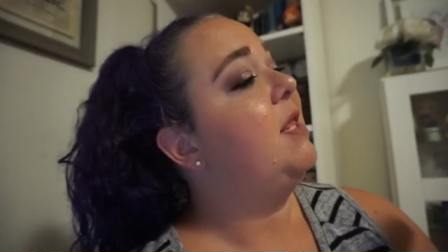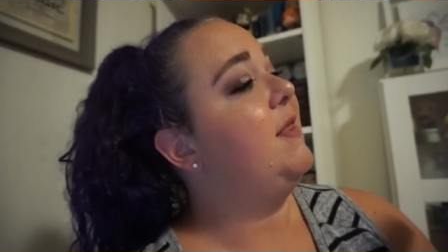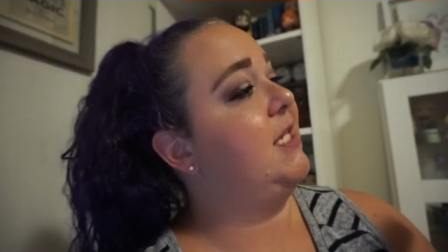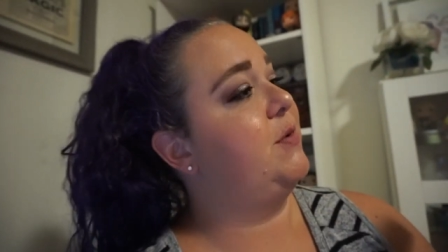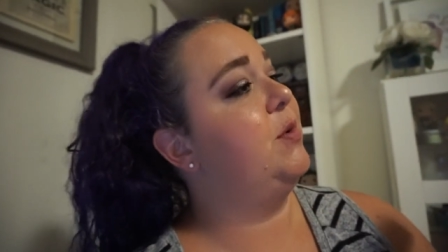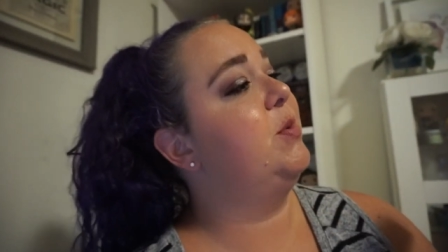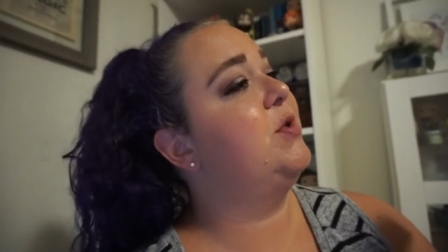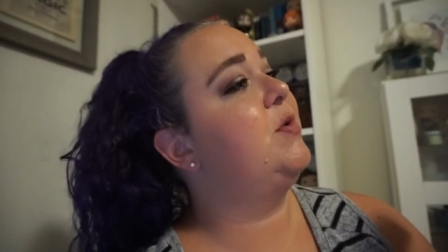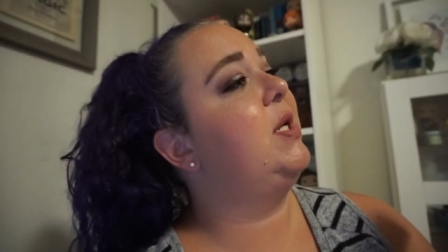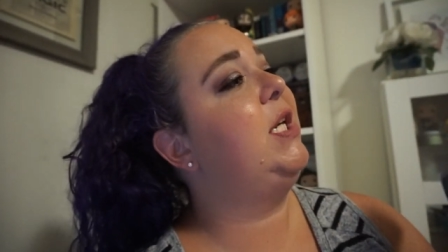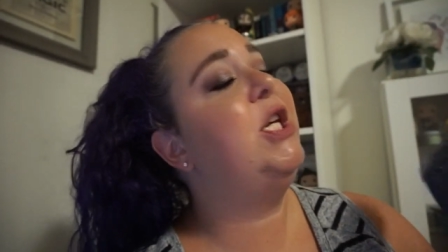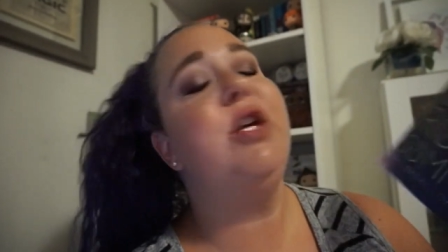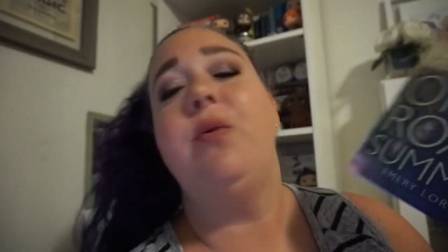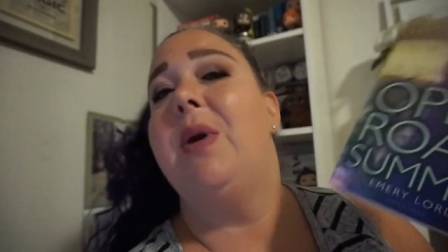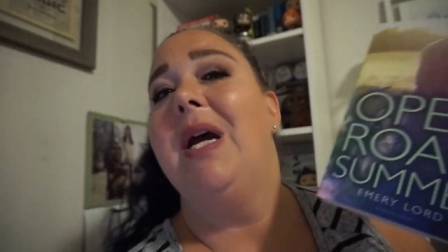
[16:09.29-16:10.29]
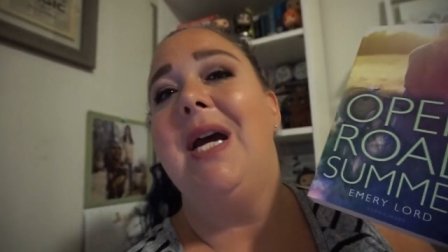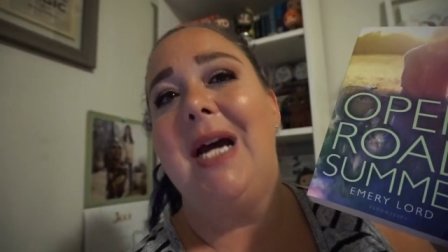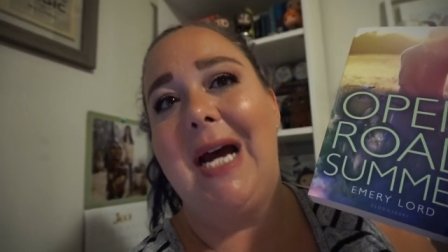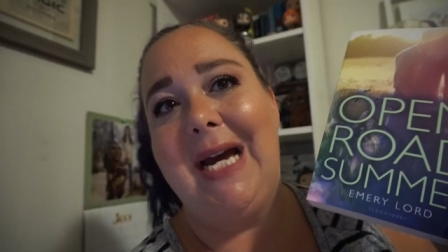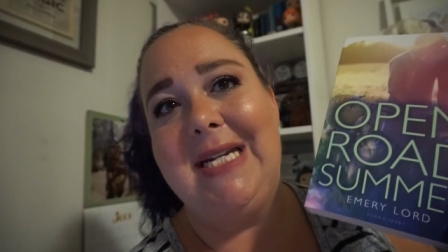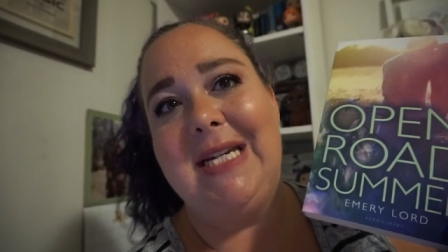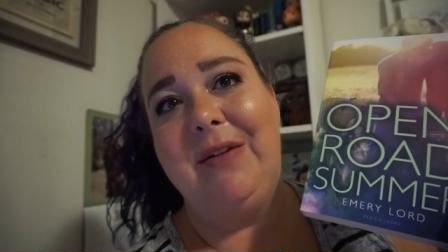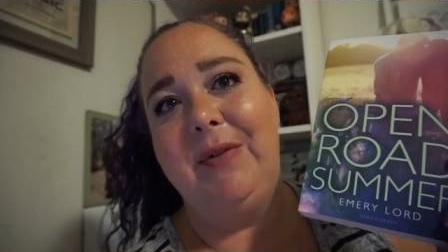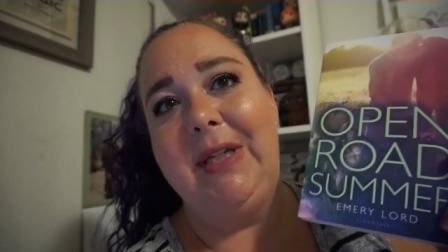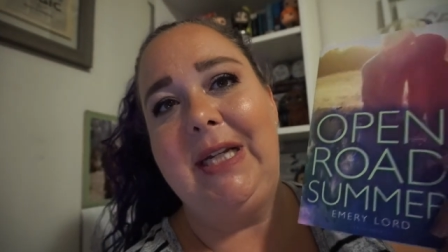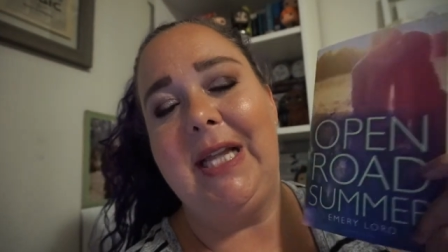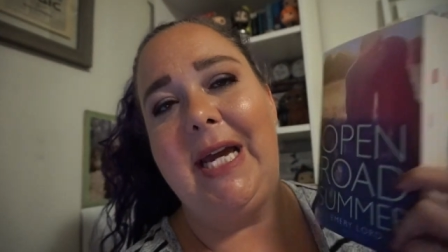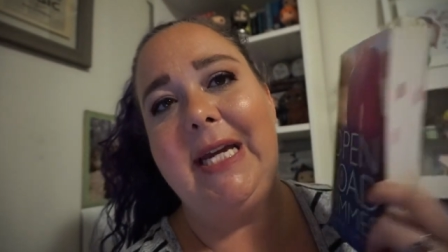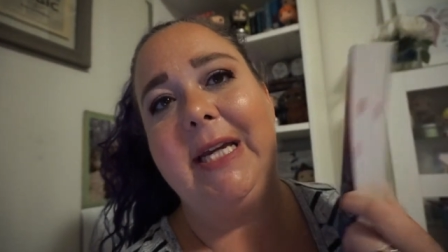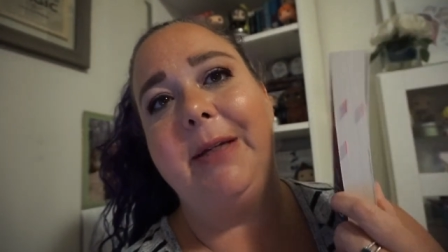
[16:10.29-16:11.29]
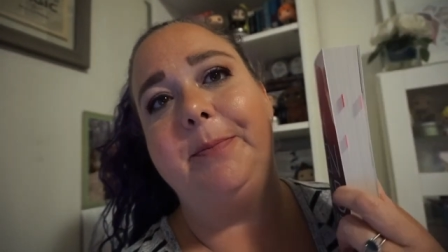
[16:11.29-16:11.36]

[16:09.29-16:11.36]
this one was really cute. I did really like